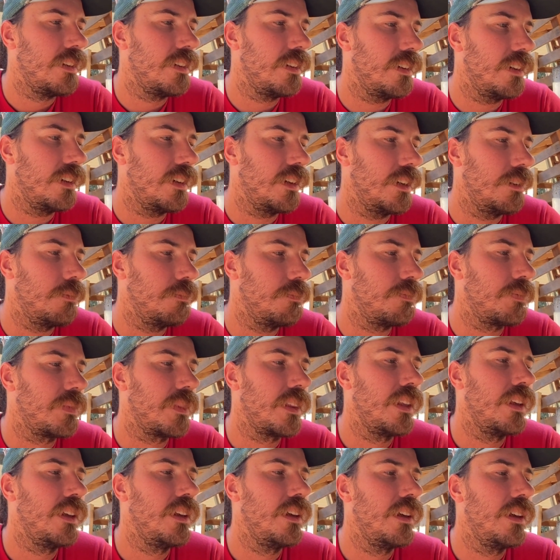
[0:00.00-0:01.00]
Um, I mean,
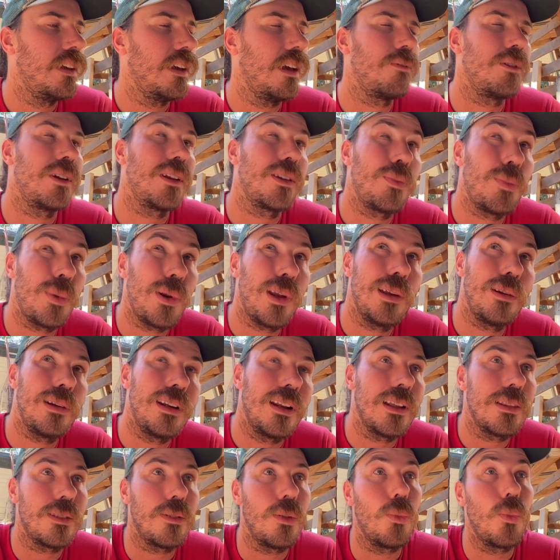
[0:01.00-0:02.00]
it's probably
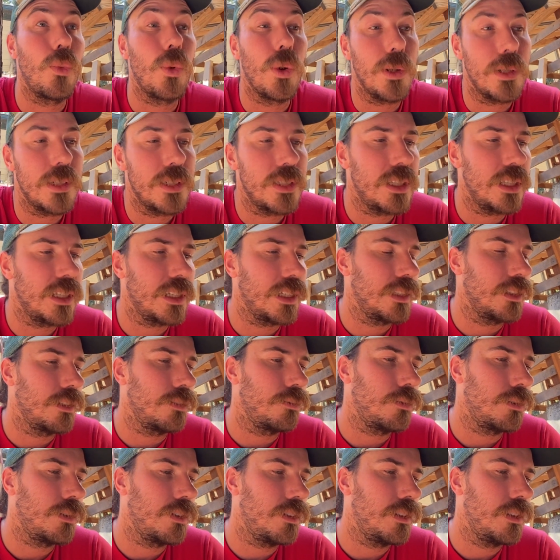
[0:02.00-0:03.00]
not the worst thing in the
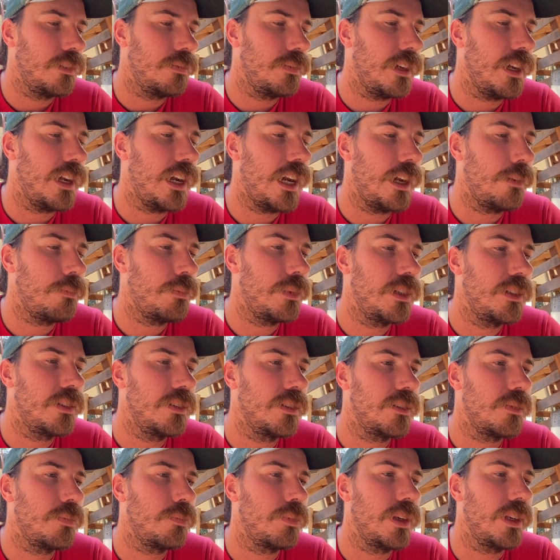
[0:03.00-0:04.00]
world if it
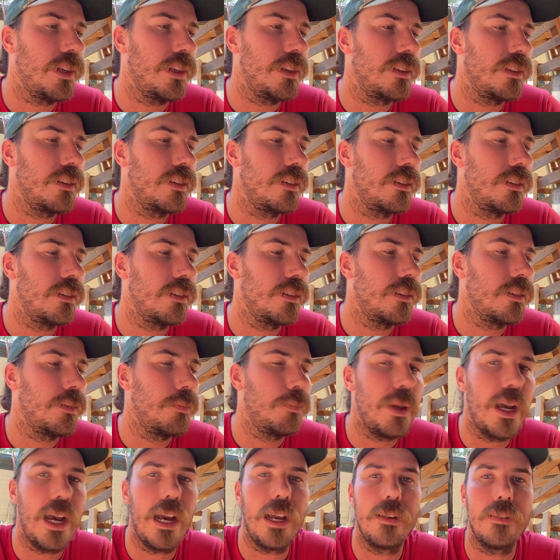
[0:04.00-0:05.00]
happens, but the
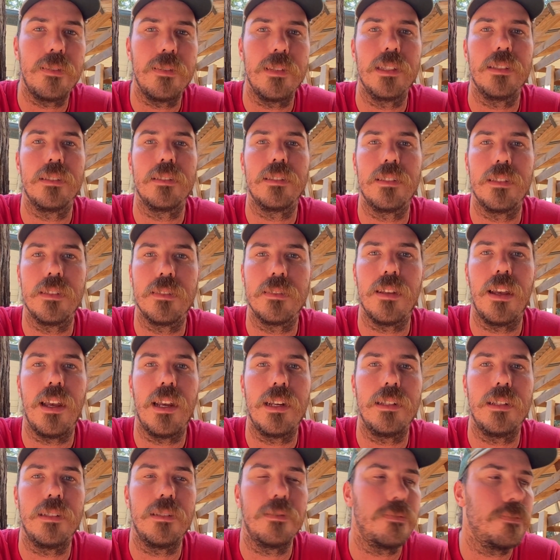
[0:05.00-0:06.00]
battery is
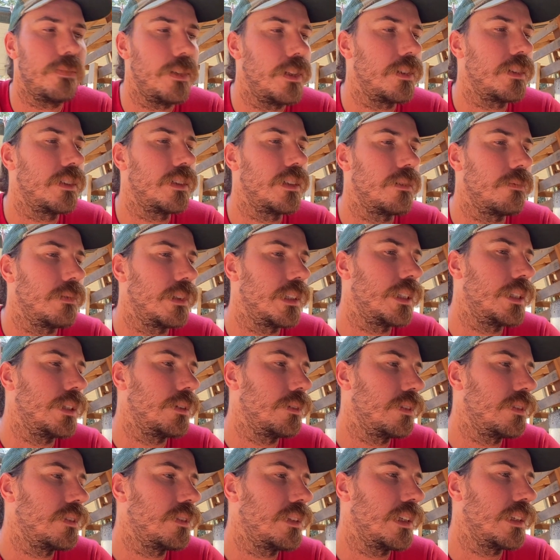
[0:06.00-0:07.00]
designed to function with
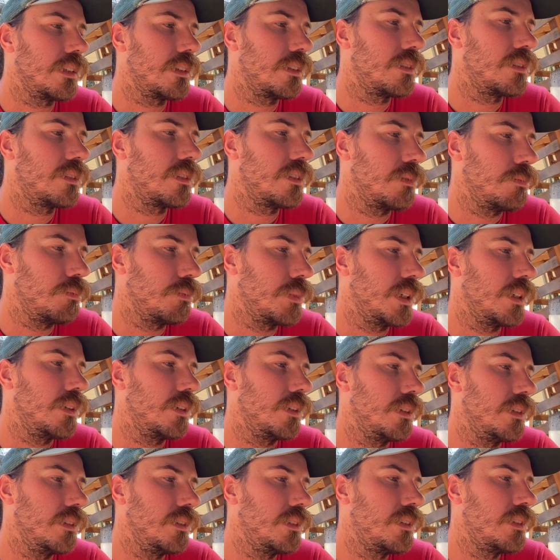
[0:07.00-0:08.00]
those things
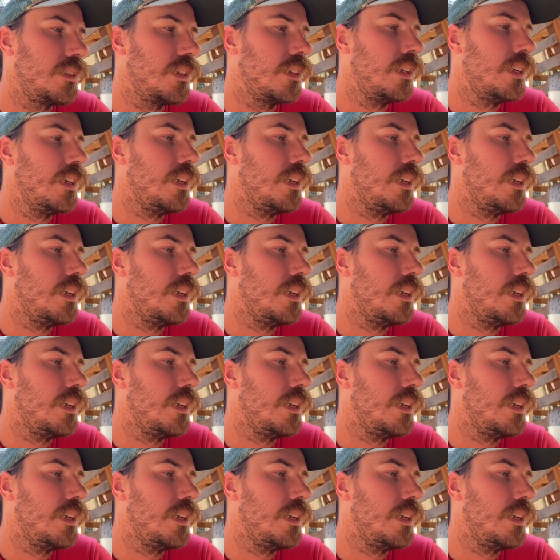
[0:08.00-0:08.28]
submerged.